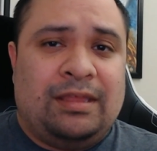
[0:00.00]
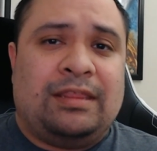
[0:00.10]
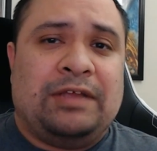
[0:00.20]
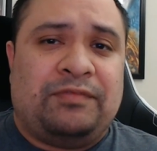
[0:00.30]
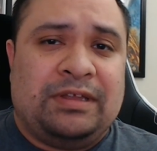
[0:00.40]

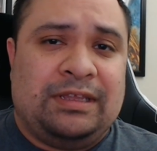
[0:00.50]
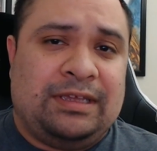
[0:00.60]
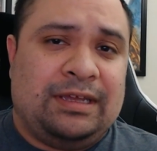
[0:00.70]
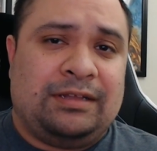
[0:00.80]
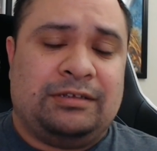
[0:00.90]
Thankfully, the
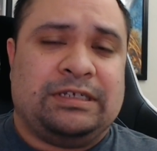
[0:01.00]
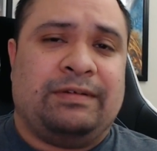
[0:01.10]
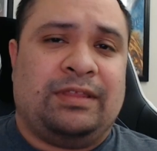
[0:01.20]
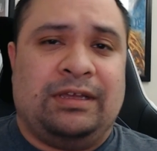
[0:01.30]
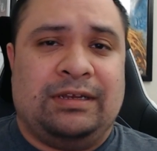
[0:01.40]
kit includes
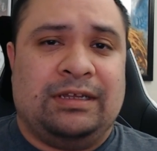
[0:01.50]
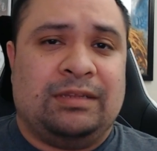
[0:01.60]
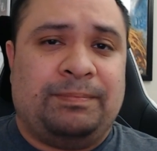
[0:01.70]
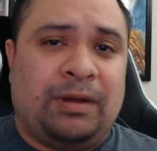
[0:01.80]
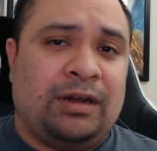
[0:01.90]
everything you need,
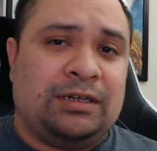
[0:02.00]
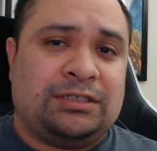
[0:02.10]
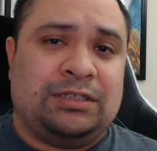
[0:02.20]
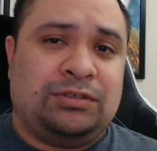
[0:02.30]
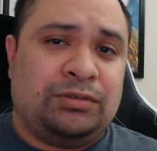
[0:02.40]
the parts,
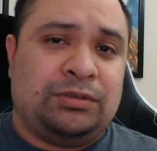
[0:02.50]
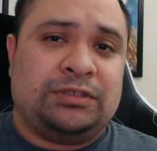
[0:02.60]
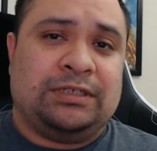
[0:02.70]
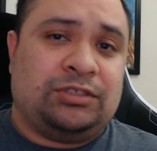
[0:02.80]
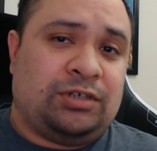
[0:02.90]
the tools,
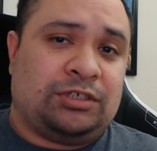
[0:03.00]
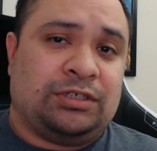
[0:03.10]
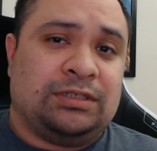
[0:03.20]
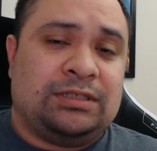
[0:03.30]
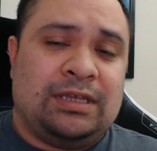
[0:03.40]
the
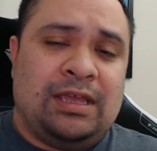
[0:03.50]
instructions.